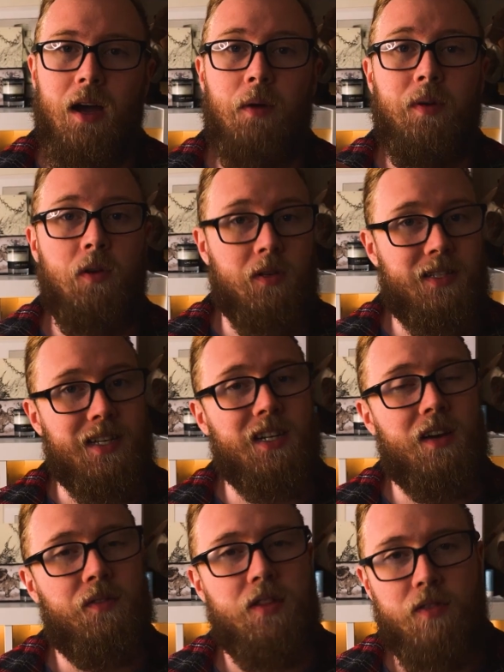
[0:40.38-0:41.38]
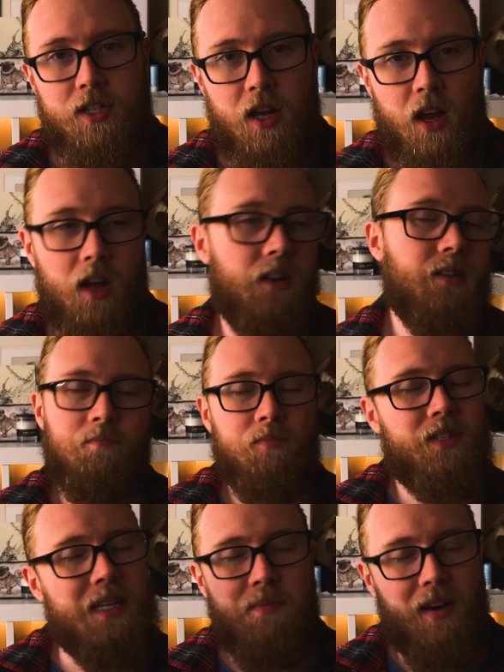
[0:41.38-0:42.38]
and we're not seeing enough of the return.
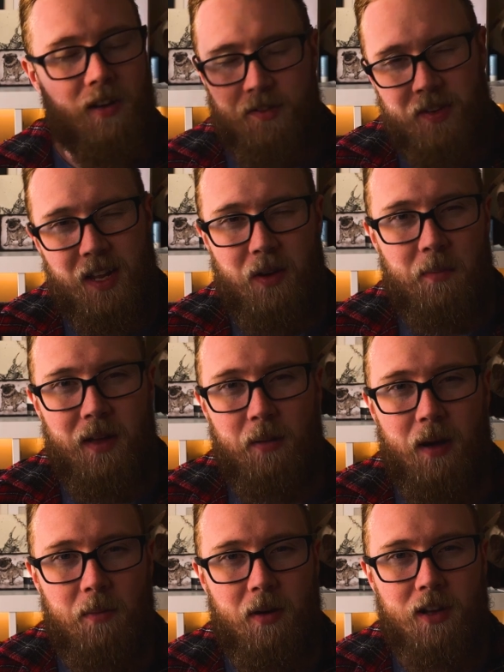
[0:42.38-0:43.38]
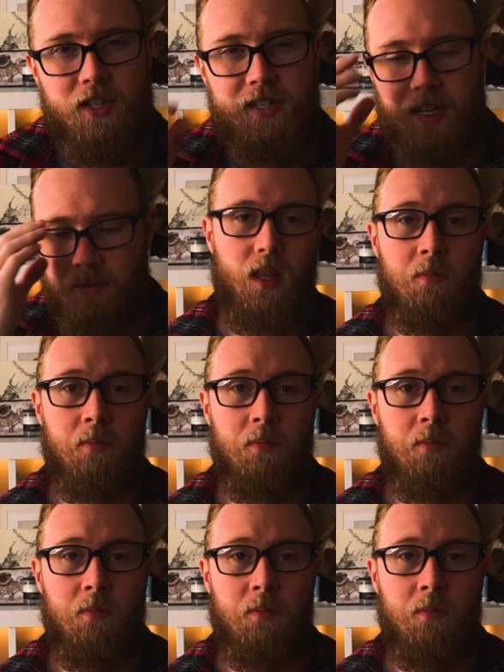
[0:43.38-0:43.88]
See my last video up here about purchasing.